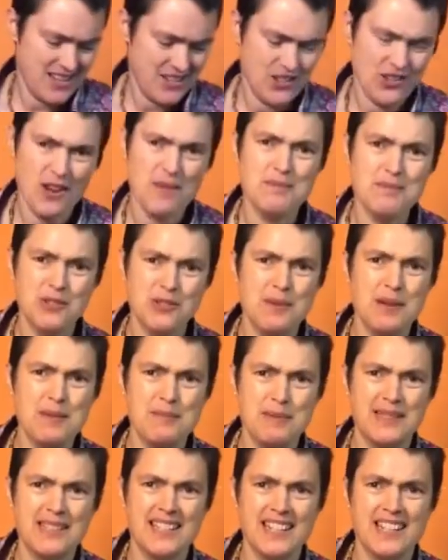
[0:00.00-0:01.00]
Drums will be
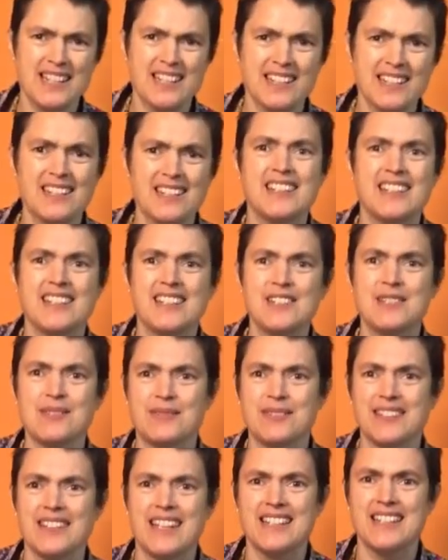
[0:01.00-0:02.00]
particularly
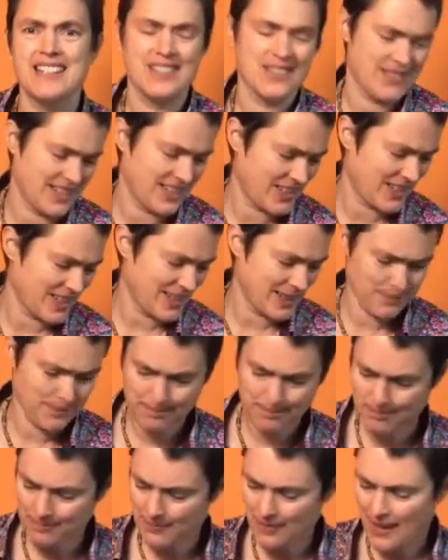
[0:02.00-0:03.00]
useful later actually.
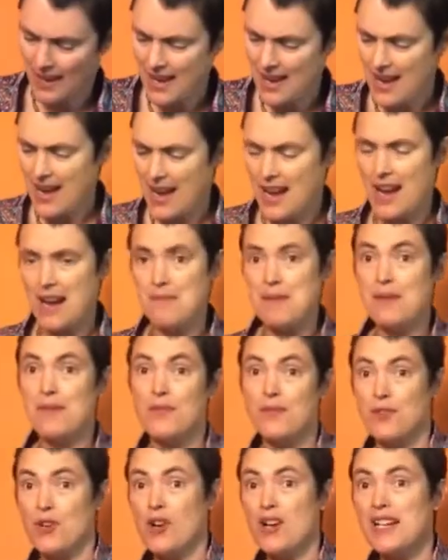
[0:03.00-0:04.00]
If
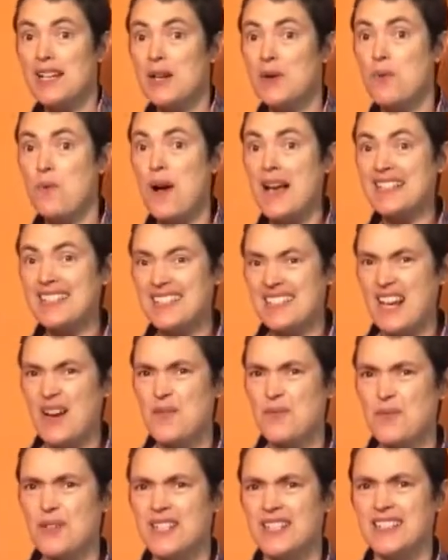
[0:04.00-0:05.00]
you've got any West
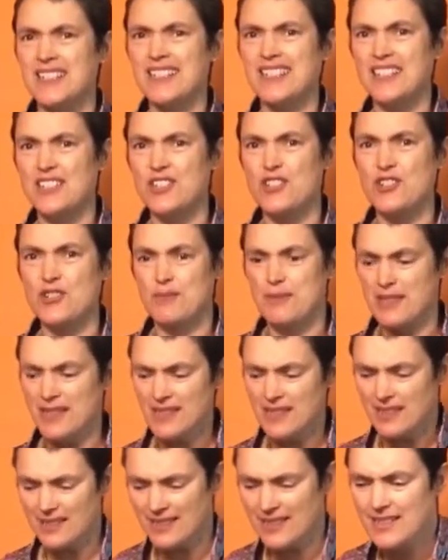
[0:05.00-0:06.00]
African
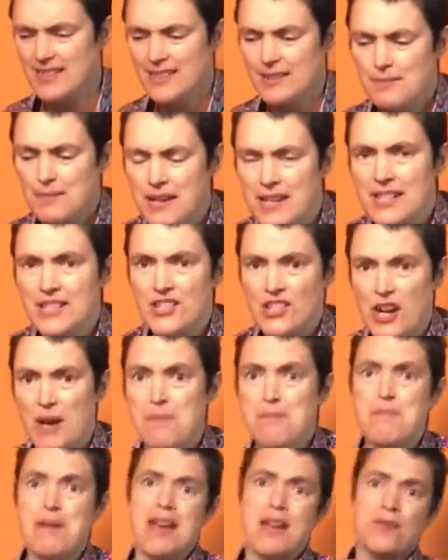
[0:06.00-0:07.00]
instruments, this is my
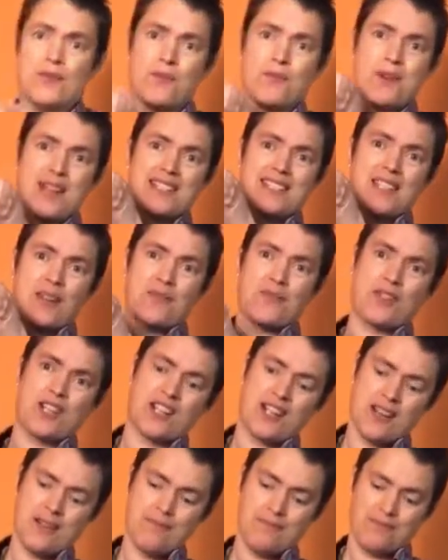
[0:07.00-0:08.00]
djembe from West
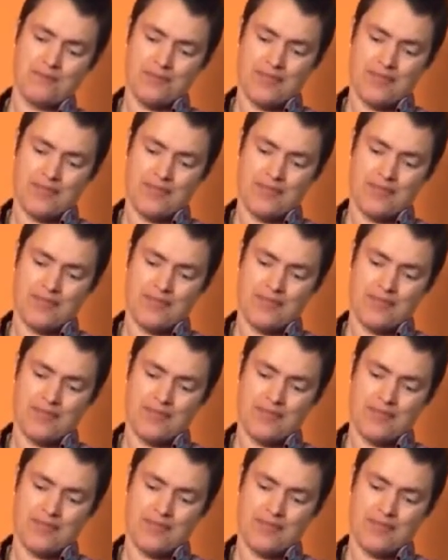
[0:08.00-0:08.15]
Africa.